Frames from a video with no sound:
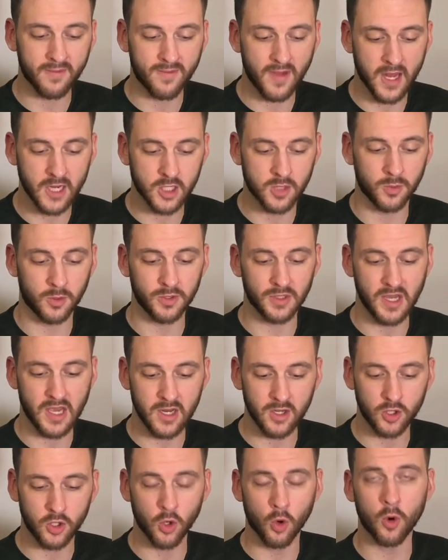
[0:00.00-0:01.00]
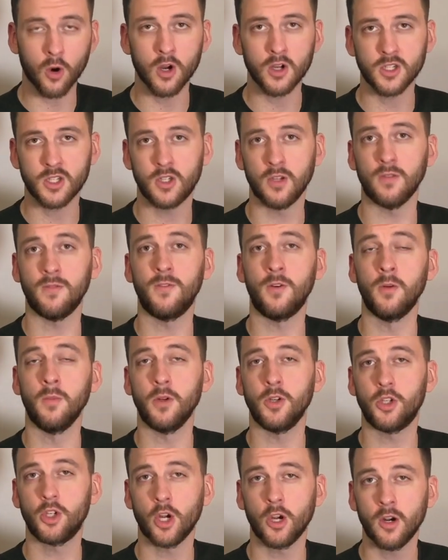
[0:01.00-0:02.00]
vegetables indoors to full
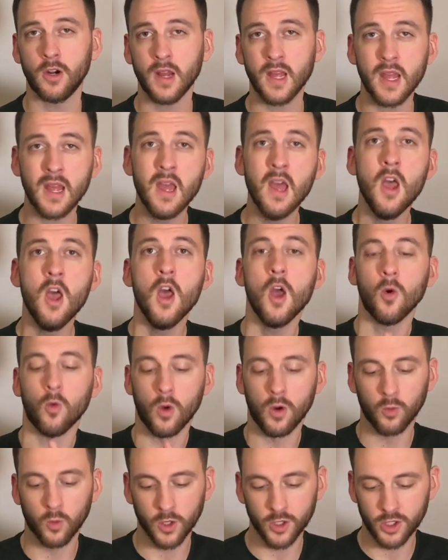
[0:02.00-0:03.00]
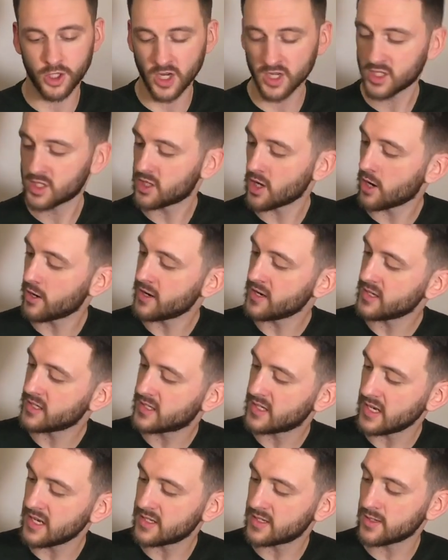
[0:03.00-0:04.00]
maturity. When we're just starting
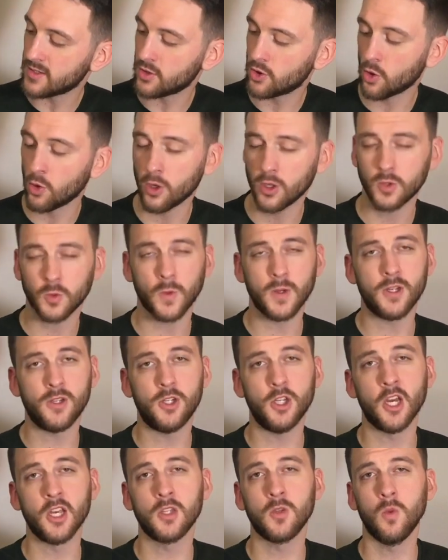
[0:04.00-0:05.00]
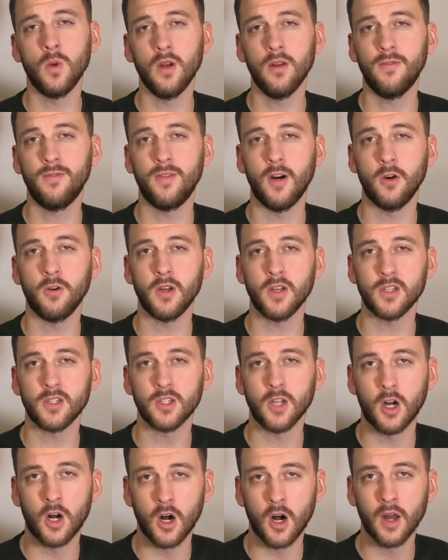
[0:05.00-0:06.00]
seeds indoors, we just want to
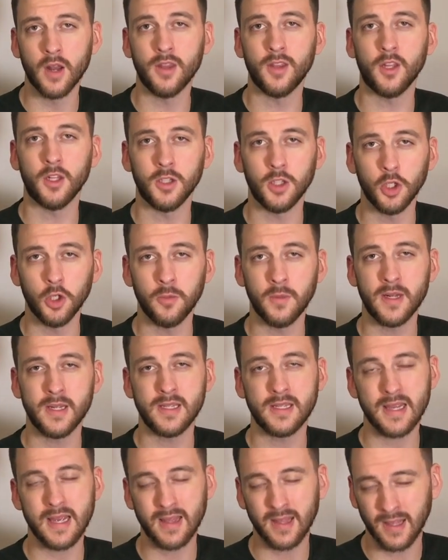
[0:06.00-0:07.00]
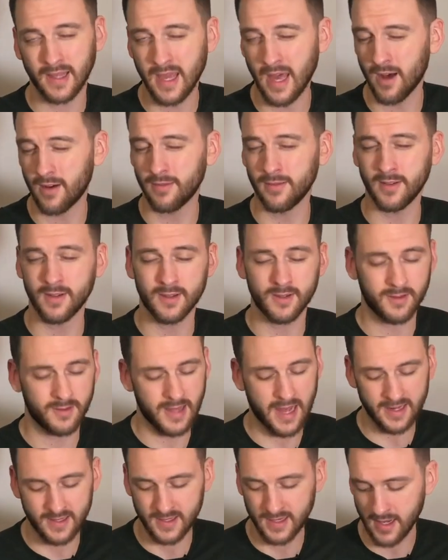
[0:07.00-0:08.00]
focus on the lumens and the Kelvins.
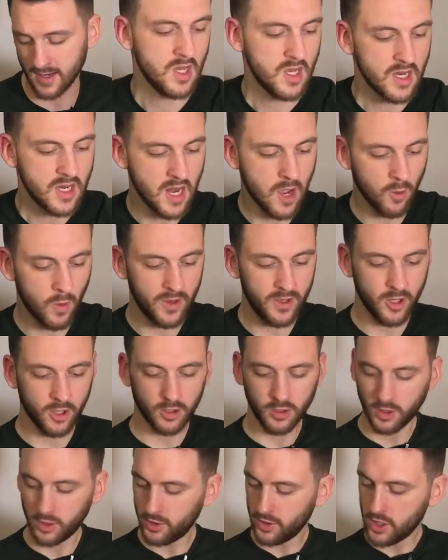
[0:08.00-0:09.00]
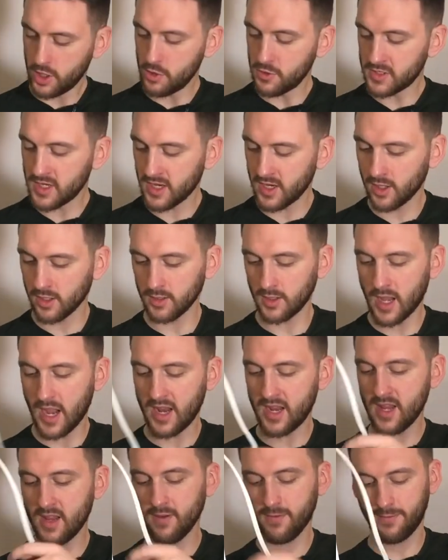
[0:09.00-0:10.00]
That's it. Now, when you're using your
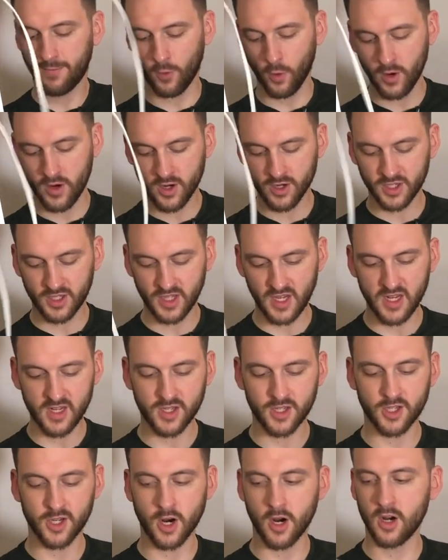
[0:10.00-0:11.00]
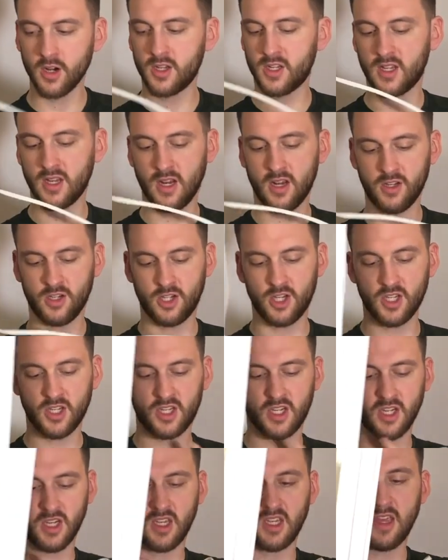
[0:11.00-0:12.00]
lighting for your seed starts,
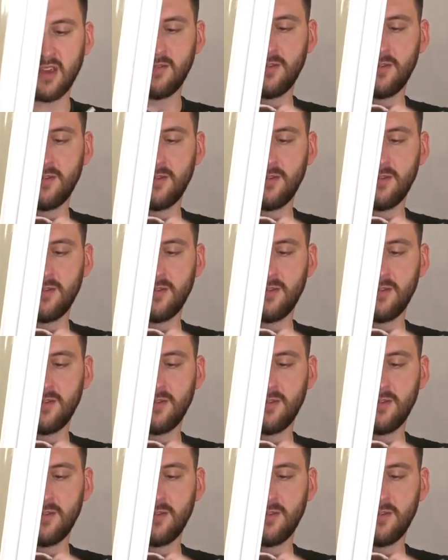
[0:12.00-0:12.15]
just to give